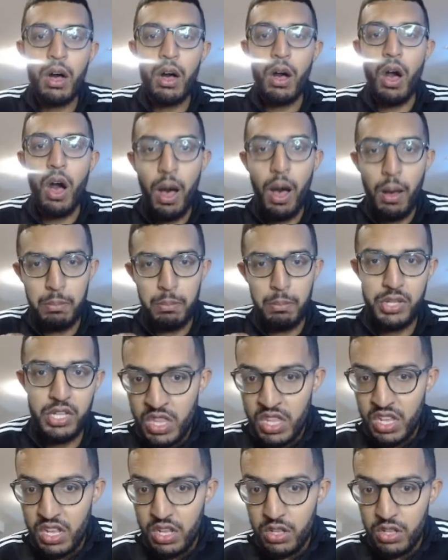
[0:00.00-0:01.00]
up.
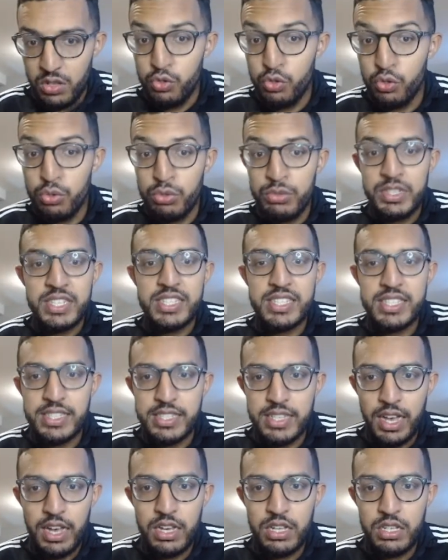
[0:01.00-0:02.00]
You
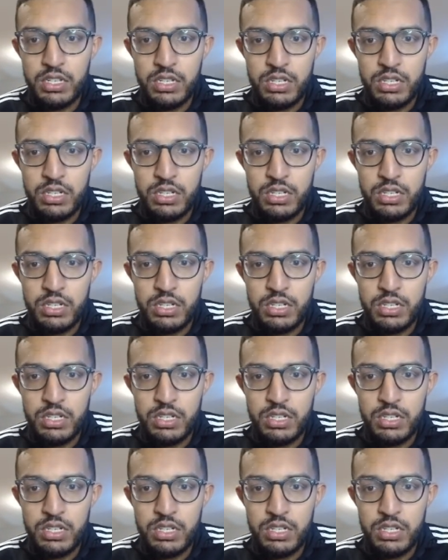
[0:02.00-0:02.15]
decide.